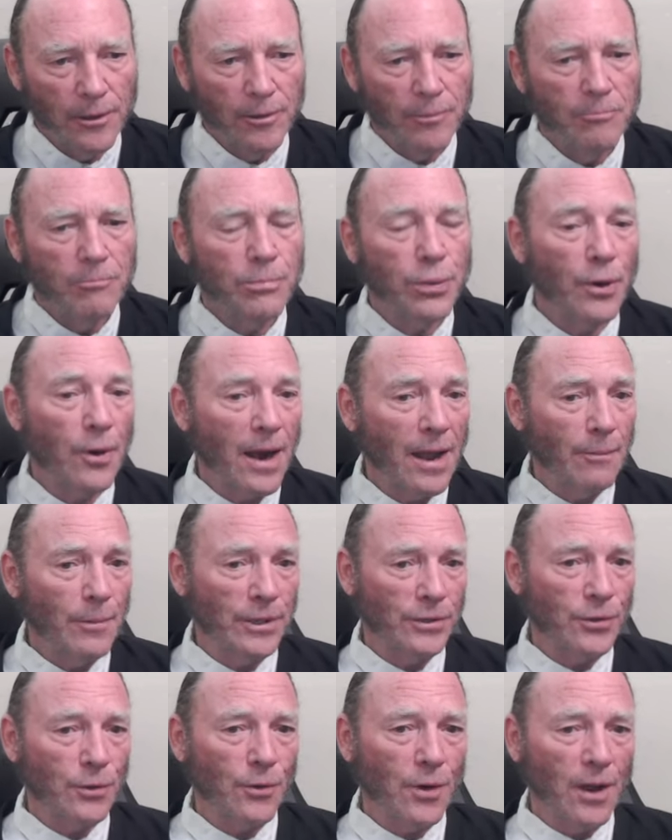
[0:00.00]

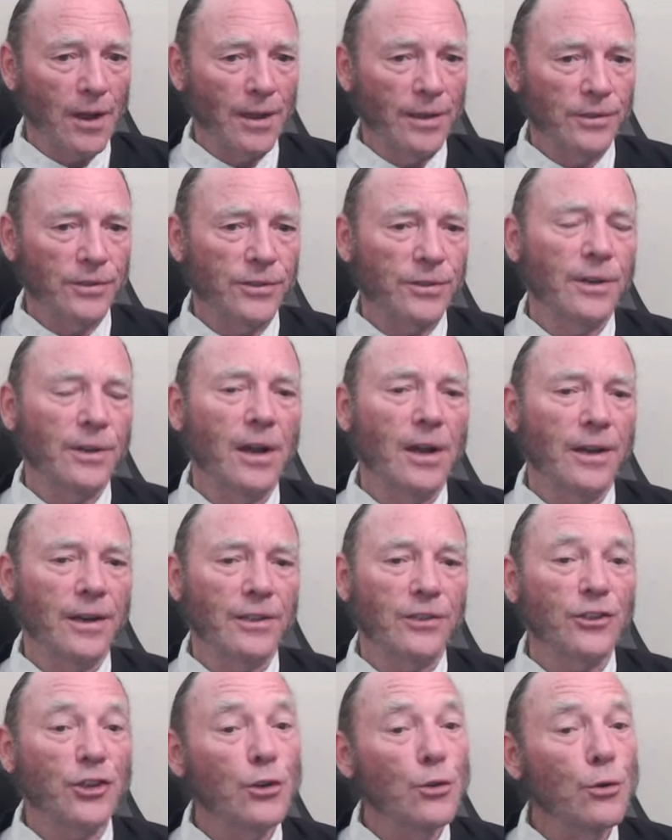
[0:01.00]
parameterized on a
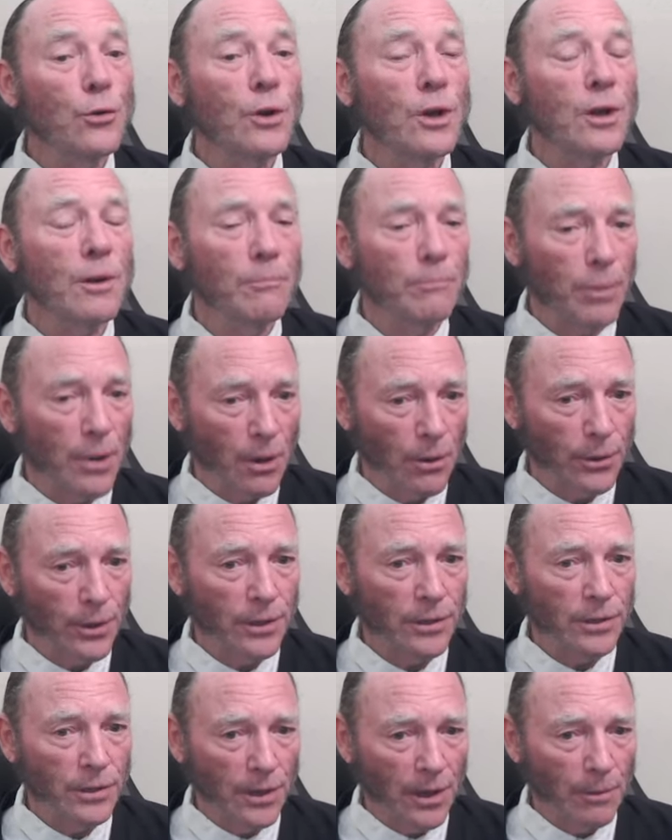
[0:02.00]

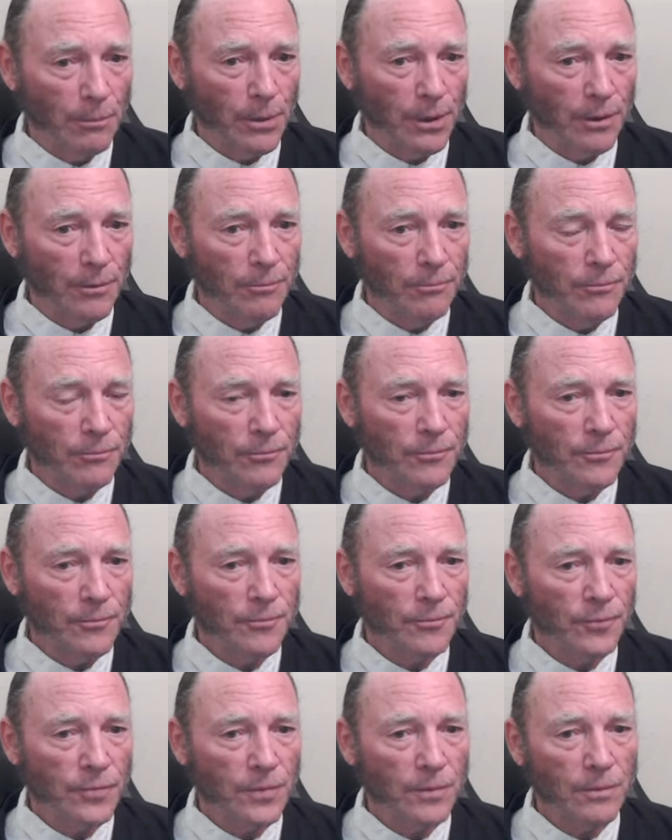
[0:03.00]
two-component number,
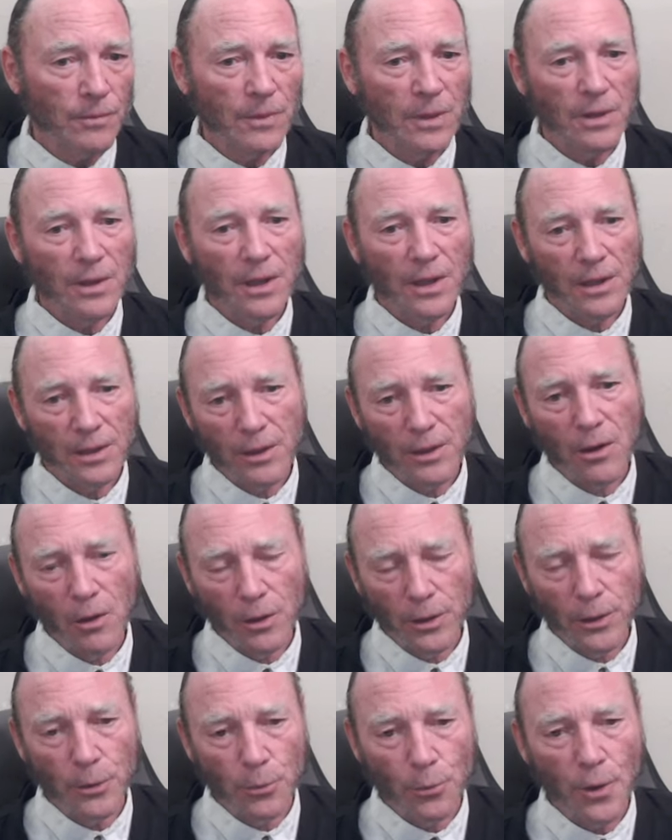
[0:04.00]

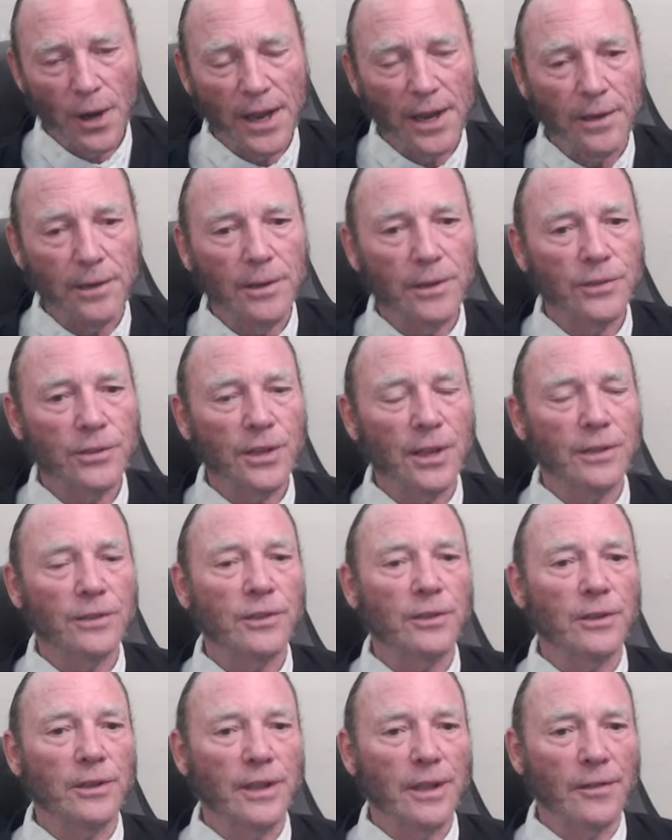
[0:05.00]
called a rate,
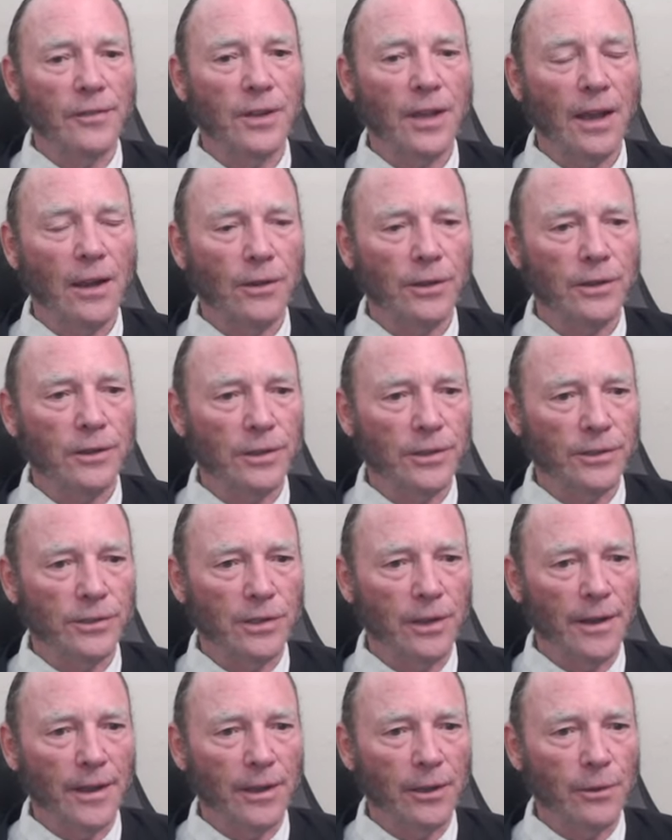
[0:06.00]
essentially, in calculus
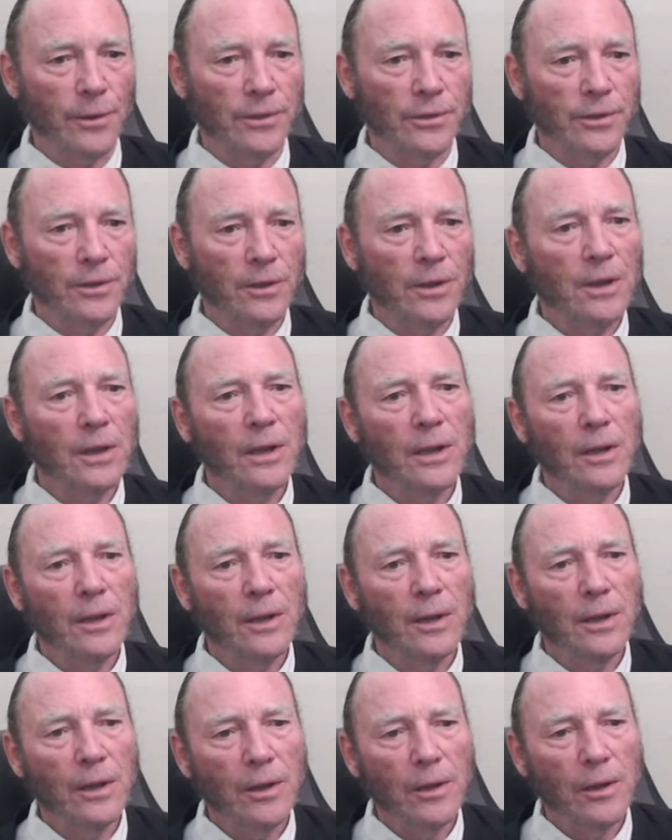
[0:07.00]
language.
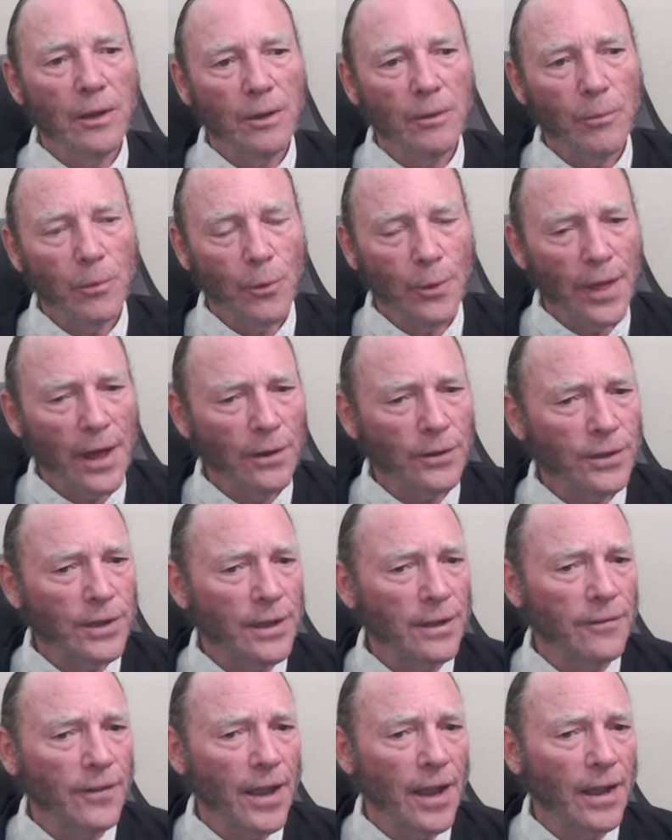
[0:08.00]
But without
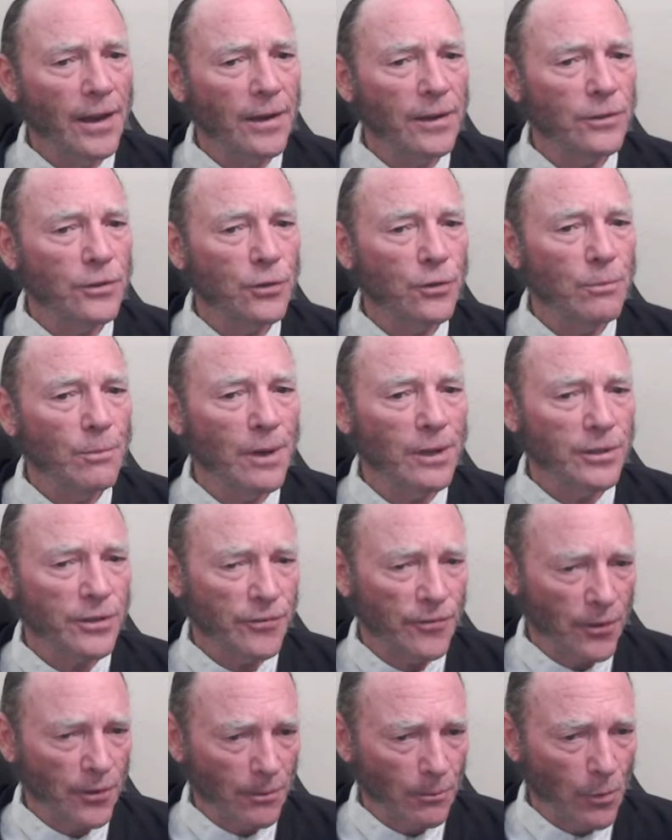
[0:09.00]
deviating too much
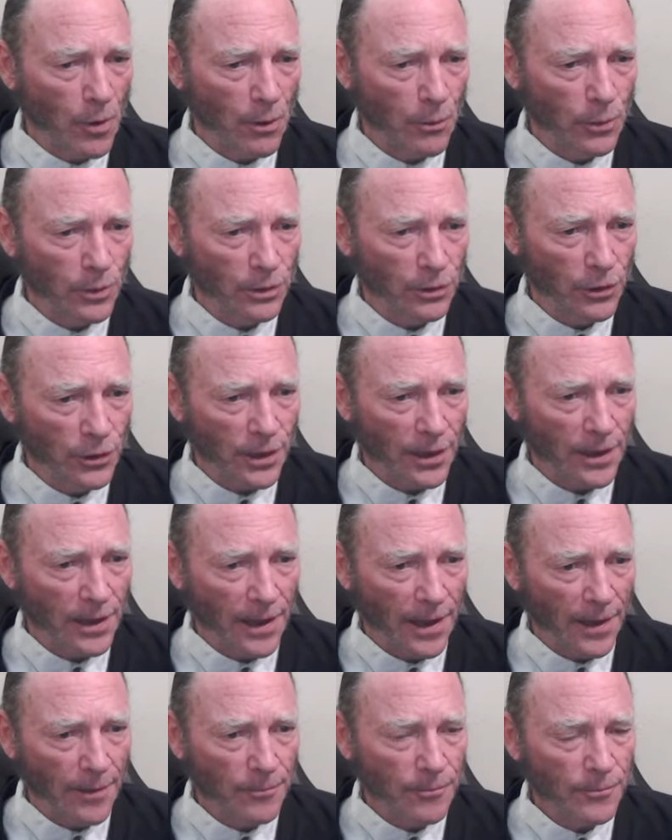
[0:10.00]
from what we're looking
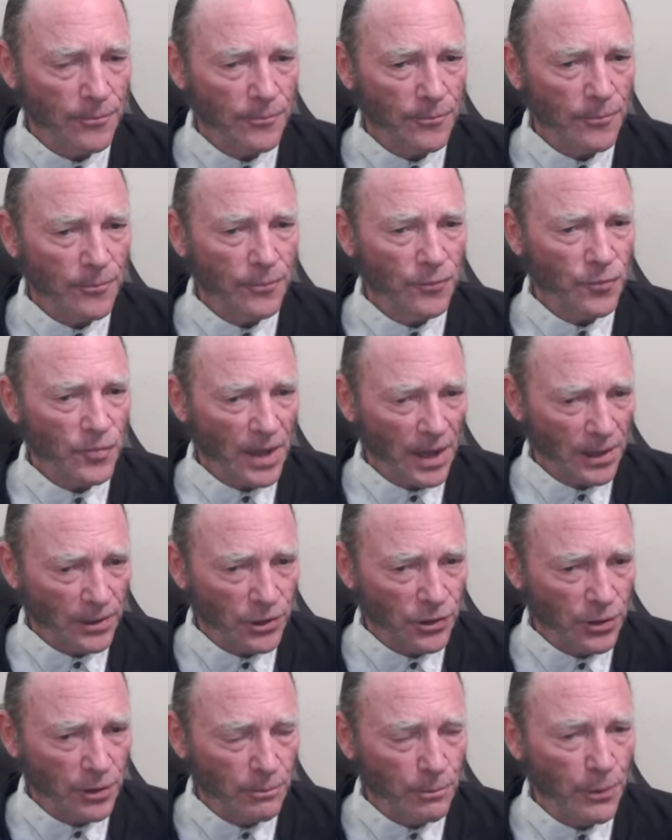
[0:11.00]
at, that
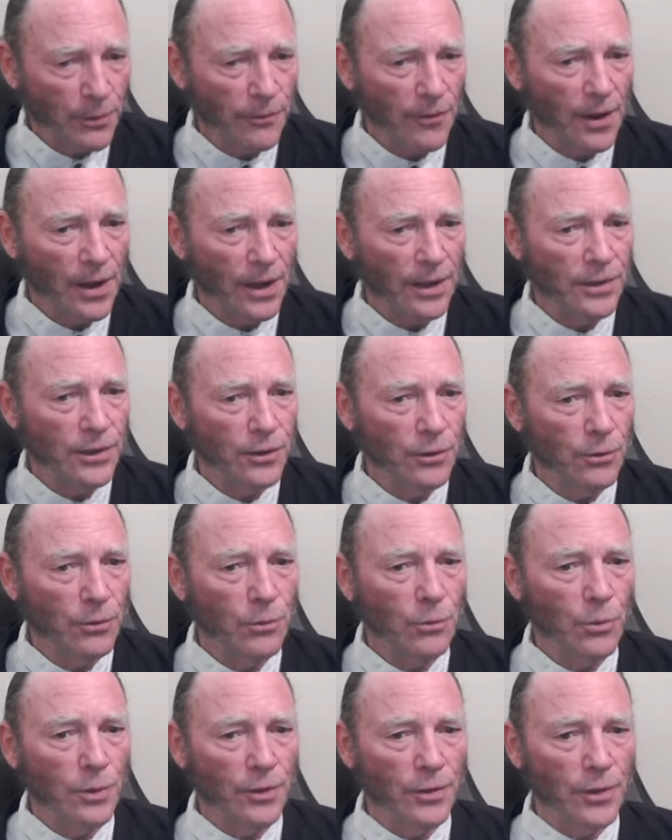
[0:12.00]
should provide you
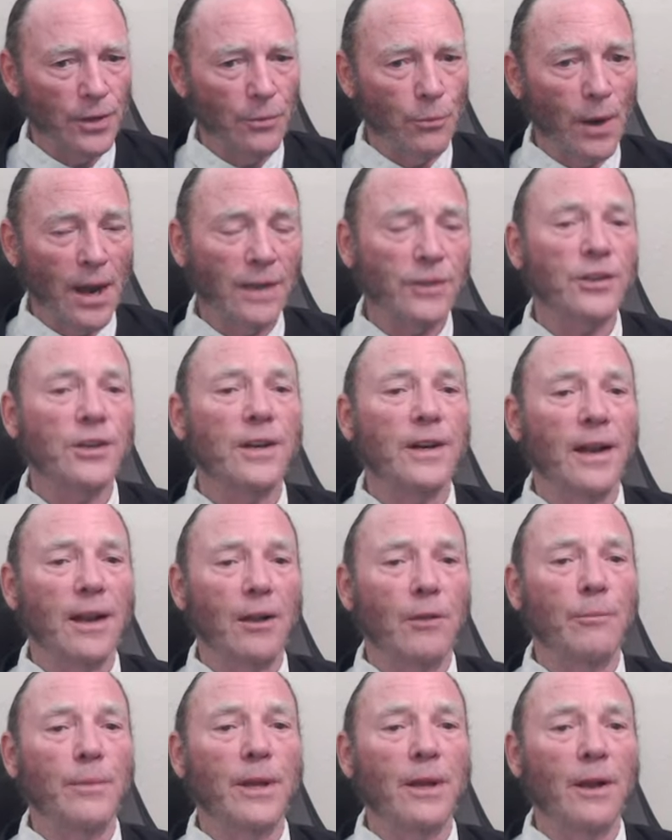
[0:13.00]
with the
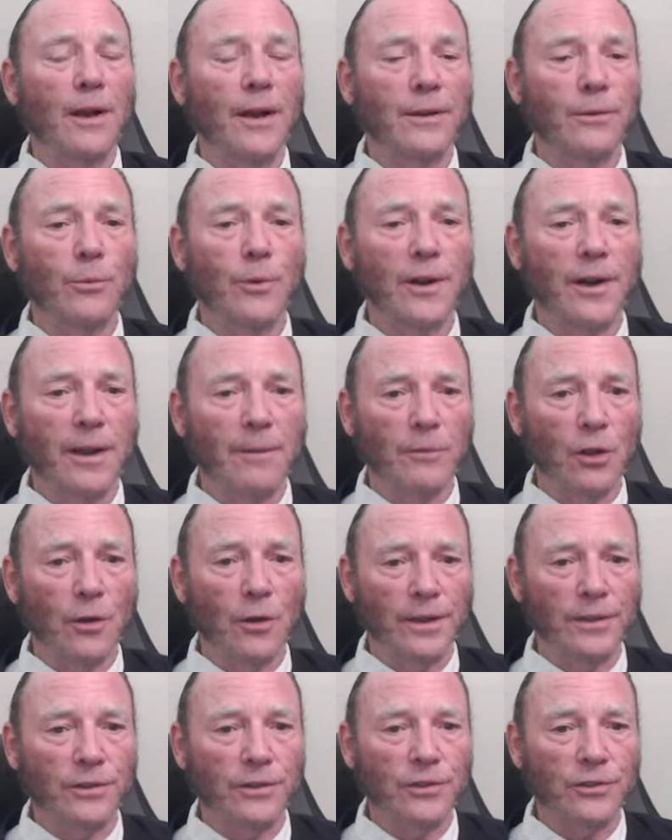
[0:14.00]
rationale behind what I'm
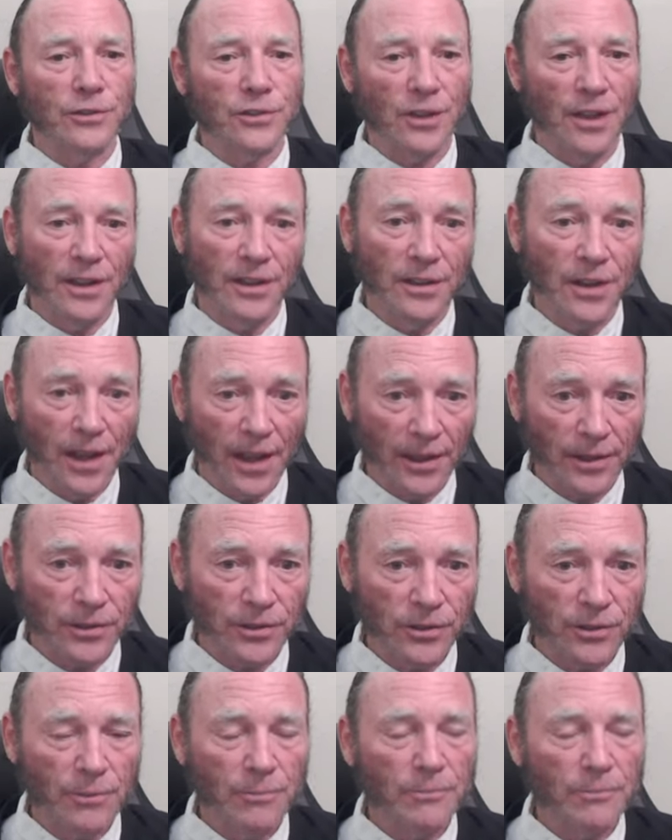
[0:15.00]
going to say next,